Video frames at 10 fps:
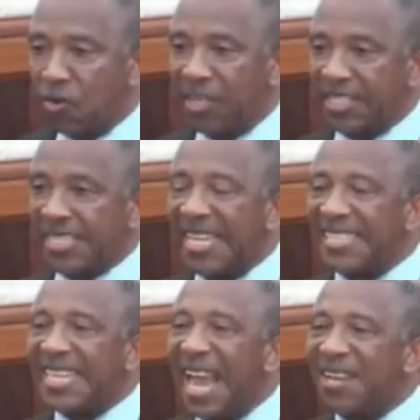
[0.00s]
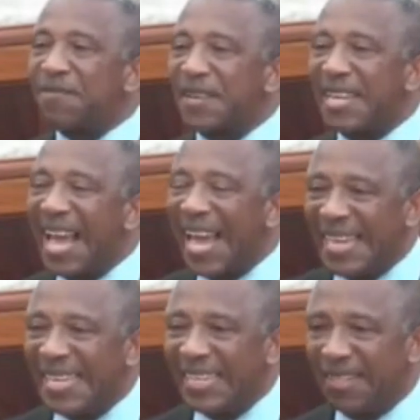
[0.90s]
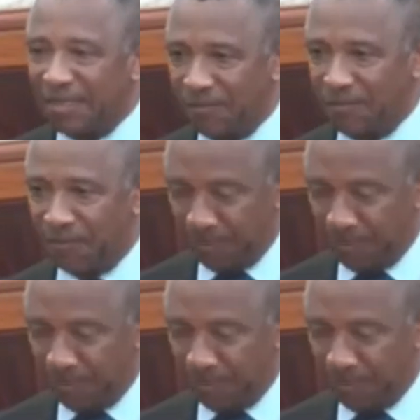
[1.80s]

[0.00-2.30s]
criticize line for line,